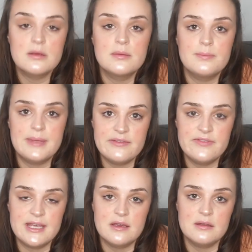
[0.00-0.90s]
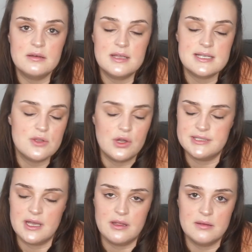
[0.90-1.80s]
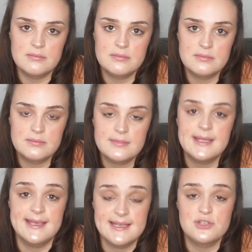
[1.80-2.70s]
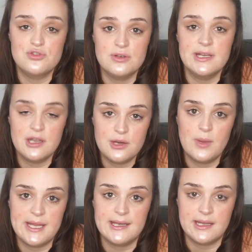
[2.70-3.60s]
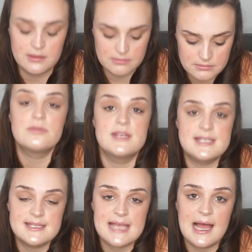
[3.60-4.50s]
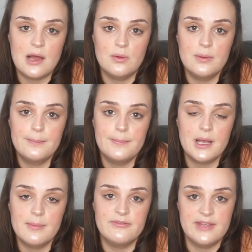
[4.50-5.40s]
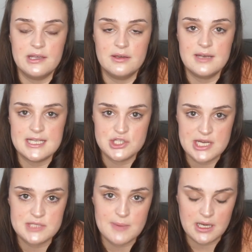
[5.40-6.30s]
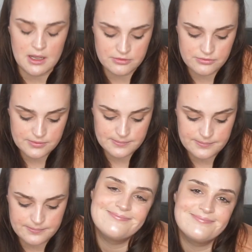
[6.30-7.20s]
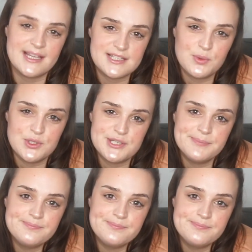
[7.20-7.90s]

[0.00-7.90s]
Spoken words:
Being vegan is not a diet. It is truly an awakening. This is how becoming vegan has changed my life. Thanks for watching.